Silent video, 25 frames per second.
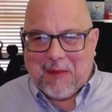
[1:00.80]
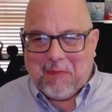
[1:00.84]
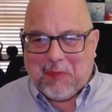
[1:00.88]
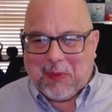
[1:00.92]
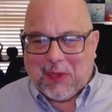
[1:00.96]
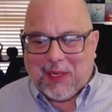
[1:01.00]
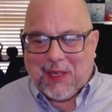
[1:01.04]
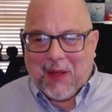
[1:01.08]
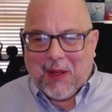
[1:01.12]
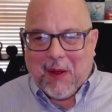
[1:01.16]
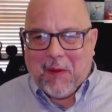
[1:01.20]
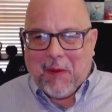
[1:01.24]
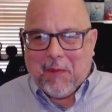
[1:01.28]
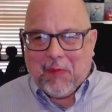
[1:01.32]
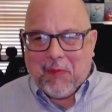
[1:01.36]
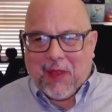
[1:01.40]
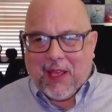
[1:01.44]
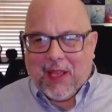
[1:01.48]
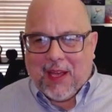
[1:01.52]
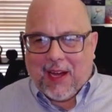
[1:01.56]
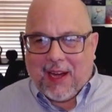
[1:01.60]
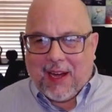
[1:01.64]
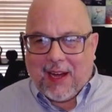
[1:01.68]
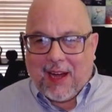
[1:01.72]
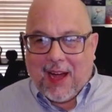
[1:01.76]
but
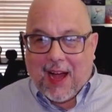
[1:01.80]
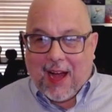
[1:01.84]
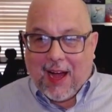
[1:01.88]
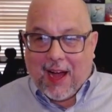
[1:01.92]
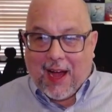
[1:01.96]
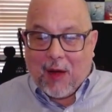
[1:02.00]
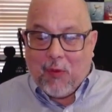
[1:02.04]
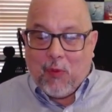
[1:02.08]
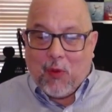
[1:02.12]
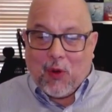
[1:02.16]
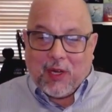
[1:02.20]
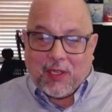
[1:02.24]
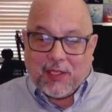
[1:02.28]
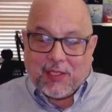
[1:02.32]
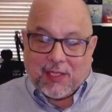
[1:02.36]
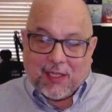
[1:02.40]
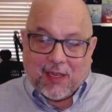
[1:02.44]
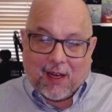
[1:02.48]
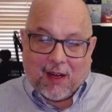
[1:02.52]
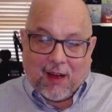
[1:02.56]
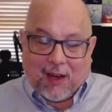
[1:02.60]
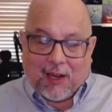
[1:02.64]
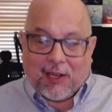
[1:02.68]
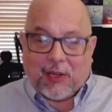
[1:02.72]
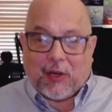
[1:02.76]
I want to
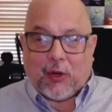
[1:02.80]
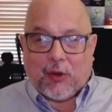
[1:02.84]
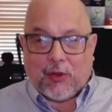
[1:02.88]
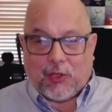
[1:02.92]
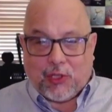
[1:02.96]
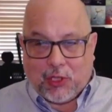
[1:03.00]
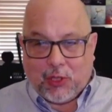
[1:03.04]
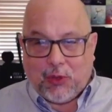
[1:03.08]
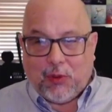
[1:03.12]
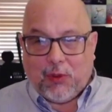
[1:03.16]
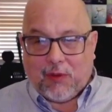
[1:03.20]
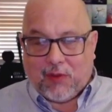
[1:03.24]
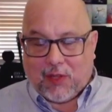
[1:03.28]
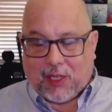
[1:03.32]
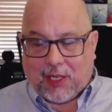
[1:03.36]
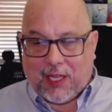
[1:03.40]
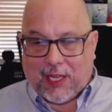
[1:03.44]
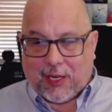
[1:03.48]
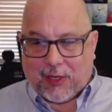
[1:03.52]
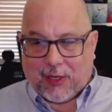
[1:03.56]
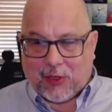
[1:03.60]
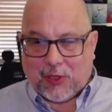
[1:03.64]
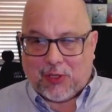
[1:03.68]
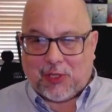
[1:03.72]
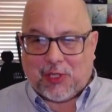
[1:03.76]
honor two of the
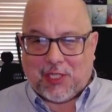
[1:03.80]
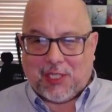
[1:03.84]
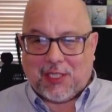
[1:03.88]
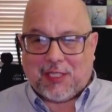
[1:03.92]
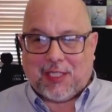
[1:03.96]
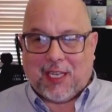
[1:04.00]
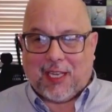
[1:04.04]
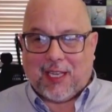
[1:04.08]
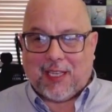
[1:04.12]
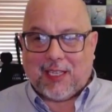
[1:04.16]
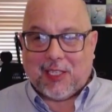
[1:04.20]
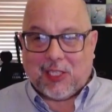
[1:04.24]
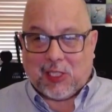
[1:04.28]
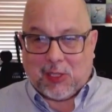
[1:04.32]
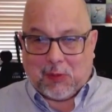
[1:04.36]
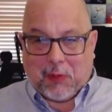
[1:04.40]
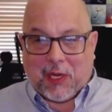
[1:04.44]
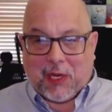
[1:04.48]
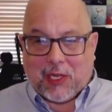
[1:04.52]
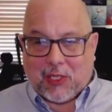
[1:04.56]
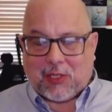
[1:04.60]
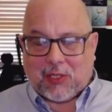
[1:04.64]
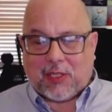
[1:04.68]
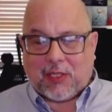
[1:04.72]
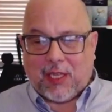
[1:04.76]
letters today,
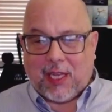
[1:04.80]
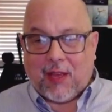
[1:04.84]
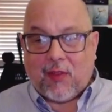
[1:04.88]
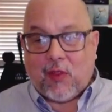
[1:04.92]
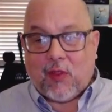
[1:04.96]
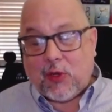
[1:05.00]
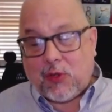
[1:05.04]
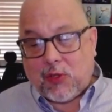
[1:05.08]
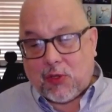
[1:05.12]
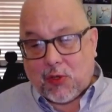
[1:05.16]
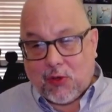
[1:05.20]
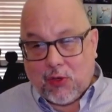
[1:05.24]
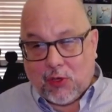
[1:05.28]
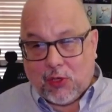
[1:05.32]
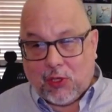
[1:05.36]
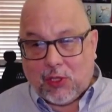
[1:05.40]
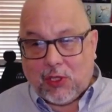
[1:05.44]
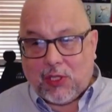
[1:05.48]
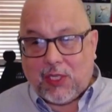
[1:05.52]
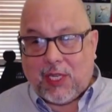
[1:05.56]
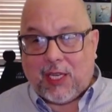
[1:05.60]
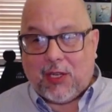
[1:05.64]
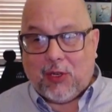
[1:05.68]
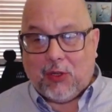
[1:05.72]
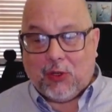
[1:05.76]
especially, and those are
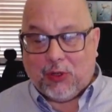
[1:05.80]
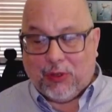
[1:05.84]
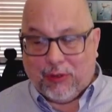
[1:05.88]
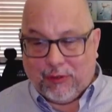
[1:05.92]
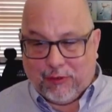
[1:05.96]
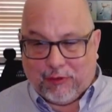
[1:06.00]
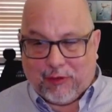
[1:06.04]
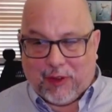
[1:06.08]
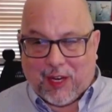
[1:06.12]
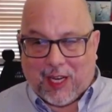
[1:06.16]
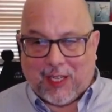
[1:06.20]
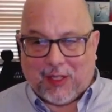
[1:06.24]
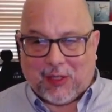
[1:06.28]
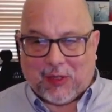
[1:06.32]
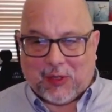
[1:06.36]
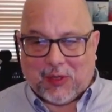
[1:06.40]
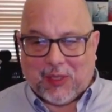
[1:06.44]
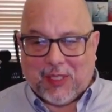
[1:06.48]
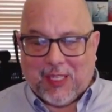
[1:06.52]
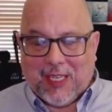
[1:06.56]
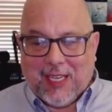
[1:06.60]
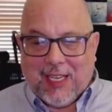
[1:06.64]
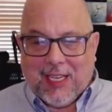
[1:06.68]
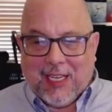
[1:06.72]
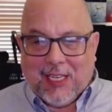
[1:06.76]
Nun and Nun Final.
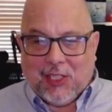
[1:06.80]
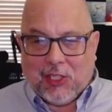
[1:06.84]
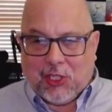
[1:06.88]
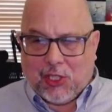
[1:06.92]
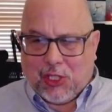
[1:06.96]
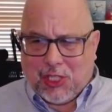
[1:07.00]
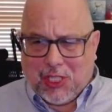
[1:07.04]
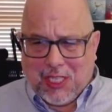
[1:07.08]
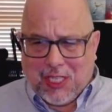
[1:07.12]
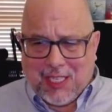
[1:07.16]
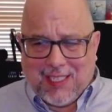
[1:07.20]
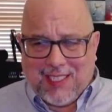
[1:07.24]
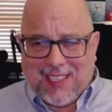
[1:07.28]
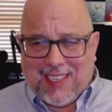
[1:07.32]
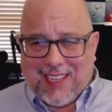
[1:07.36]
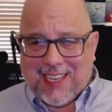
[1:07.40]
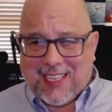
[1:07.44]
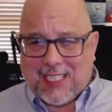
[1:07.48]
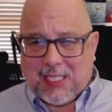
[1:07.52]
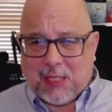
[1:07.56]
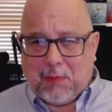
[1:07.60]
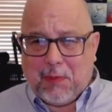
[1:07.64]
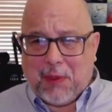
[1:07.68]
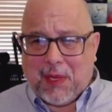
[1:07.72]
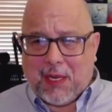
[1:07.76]
Shin
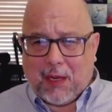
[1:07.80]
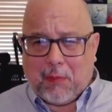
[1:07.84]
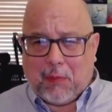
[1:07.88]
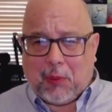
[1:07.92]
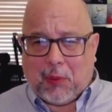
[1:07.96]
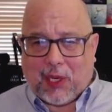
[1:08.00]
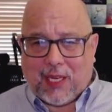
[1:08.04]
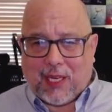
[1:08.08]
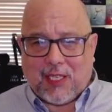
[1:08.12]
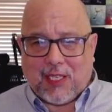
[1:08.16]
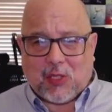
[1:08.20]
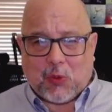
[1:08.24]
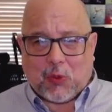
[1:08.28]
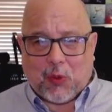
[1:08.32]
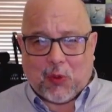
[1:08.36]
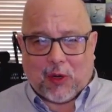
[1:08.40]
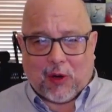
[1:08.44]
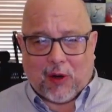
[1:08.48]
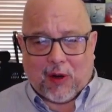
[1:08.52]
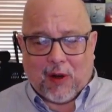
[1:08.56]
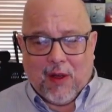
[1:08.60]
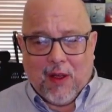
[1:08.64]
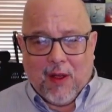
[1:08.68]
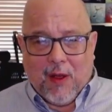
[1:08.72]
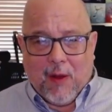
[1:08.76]
has been a place
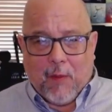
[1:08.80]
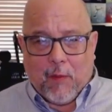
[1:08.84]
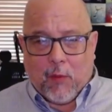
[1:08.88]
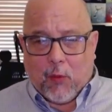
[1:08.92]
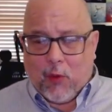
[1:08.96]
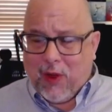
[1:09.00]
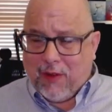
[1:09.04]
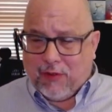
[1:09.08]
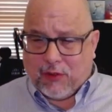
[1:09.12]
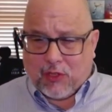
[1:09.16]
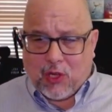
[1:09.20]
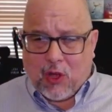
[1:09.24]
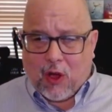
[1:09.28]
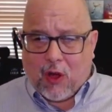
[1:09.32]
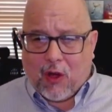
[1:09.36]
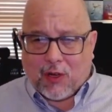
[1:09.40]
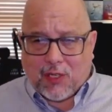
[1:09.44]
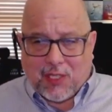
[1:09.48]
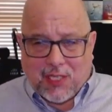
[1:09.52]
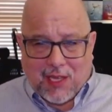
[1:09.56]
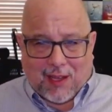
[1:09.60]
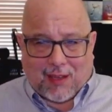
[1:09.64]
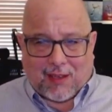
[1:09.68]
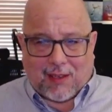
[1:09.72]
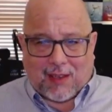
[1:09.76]
where we've
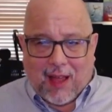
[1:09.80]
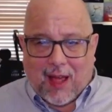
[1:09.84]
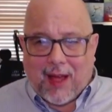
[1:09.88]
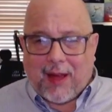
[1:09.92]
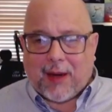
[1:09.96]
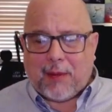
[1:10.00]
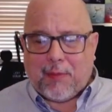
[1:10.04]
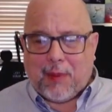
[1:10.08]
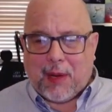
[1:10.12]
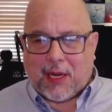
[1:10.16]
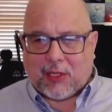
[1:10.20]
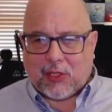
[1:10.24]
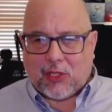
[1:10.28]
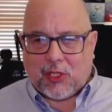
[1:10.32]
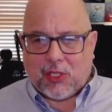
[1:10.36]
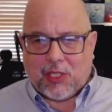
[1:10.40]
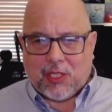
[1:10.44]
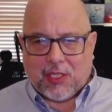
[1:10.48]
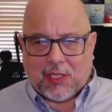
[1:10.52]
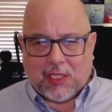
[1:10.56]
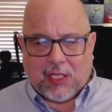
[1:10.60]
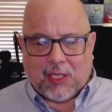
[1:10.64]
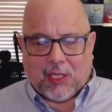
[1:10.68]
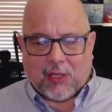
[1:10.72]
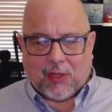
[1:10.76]
talked a lot about
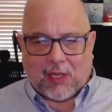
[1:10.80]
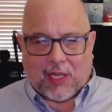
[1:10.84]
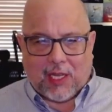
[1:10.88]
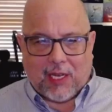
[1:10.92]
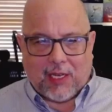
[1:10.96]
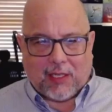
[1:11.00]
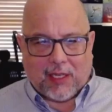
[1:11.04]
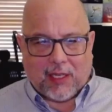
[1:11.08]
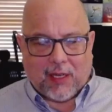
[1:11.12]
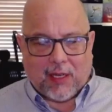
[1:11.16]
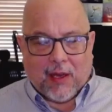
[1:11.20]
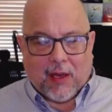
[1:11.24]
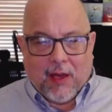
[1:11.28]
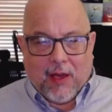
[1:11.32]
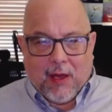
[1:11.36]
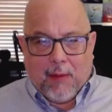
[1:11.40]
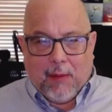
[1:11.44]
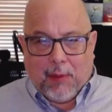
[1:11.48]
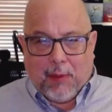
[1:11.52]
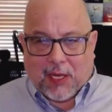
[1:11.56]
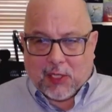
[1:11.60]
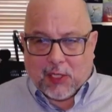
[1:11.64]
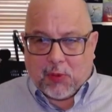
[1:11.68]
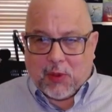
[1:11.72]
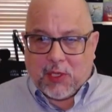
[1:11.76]
Shin here lately
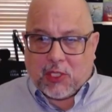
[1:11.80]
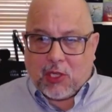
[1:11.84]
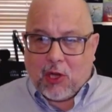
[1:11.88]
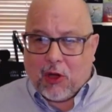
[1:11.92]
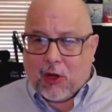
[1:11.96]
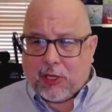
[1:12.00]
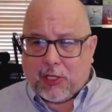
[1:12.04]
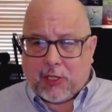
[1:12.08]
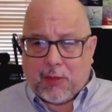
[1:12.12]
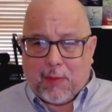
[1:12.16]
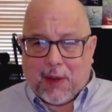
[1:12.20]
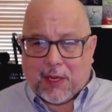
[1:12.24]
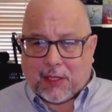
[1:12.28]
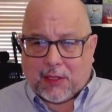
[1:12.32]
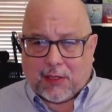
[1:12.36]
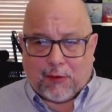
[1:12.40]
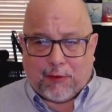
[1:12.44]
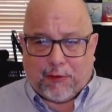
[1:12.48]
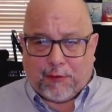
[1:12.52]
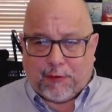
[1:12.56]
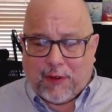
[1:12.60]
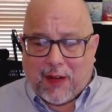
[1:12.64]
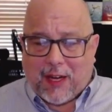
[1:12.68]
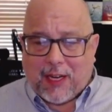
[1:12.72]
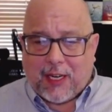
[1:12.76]
because we talked about the
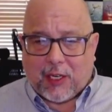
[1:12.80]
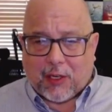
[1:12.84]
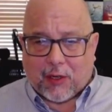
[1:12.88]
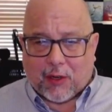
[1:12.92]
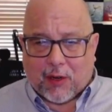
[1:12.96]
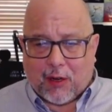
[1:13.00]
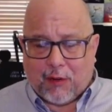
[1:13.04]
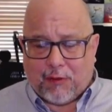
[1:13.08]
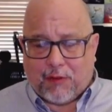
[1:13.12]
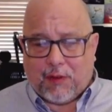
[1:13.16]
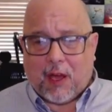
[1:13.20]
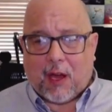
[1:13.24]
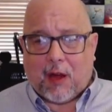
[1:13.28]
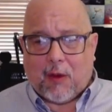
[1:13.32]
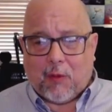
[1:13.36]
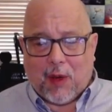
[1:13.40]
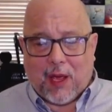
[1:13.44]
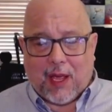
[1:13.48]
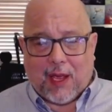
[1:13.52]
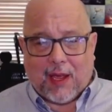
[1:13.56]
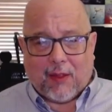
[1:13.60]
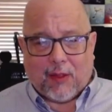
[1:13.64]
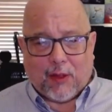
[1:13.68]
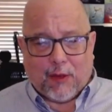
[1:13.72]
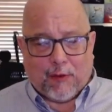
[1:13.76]
fire of
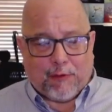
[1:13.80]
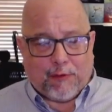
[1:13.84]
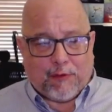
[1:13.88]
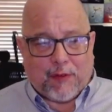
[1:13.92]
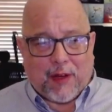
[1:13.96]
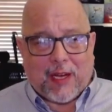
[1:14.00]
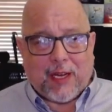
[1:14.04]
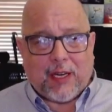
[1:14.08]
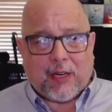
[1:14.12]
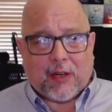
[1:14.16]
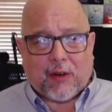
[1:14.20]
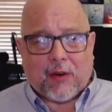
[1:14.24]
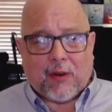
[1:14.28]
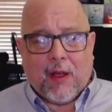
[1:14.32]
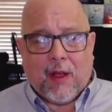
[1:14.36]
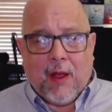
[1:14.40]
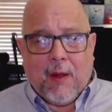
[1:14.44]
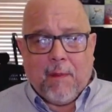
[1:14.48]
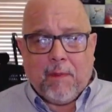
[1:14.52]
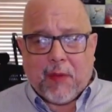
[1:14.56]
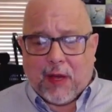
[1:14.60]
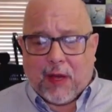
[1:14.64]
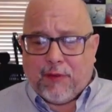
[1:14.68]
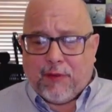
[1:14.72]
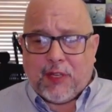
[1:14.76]
Yahweh and the fire
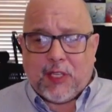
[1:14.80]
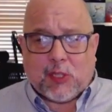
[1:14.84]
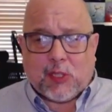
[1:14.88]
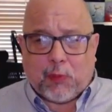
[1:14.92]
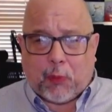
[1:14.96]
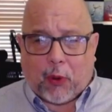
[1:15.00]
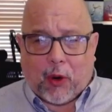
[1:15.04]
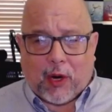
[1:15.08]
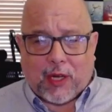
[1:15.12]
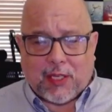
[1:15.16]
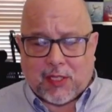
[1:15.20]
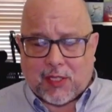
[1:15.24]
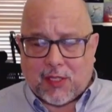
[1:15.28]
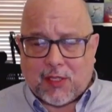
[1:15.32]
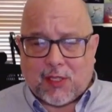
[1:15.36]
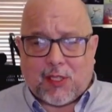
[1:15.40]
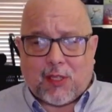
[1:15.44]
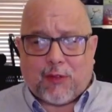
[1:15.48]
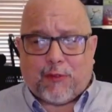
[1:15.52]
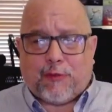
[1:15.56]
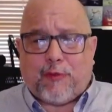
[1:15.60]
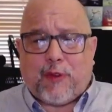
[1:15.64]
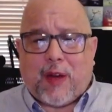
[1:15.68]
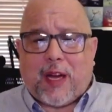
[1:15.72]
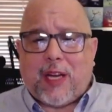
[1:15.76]
of his presence, the
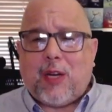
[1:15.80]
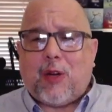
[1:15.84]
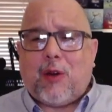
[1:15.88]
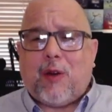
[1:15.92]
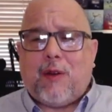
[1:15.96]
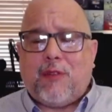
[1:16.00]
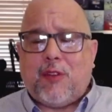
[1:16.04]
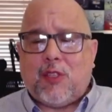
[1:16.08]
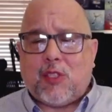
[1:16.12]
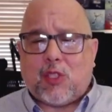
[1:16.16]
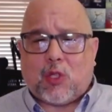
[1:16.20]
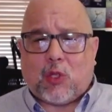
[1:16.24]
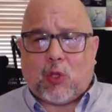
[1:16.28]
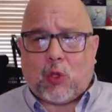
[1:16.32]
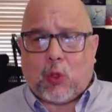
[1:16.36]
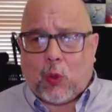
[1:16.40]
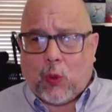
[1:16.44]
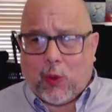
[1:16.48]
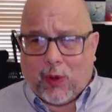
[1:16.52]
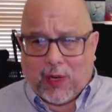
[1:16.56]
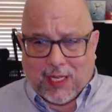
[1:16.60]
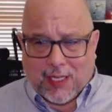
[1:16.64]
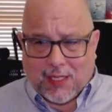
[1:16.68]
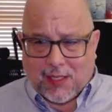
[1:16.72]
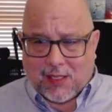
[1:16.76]
fire of his
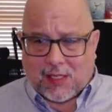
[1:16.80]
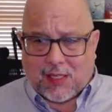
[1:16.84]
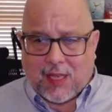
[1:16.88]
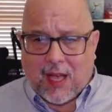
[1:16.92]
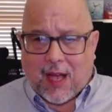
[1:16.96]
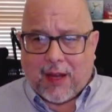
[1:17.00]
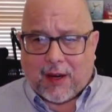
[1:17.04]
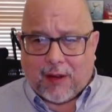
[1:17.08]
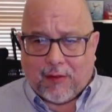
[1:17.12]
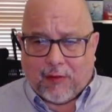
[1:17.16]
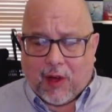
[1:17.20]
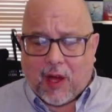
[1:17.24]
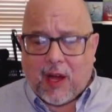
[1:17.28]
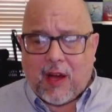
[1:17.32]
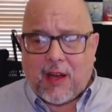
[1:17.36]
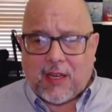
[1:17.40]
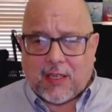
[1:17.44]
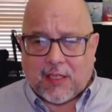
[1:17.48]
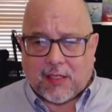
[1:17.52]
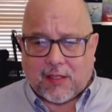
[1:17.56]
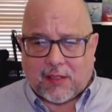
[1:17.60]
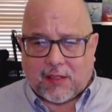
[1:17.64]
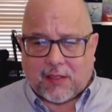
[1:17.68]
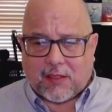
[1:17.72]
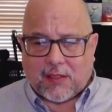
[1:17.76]
glory inside of
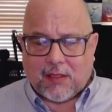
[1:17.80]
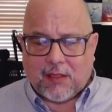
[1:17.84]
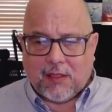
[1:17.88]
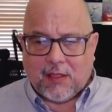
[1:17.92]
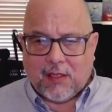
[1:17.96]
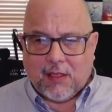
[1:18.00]
us.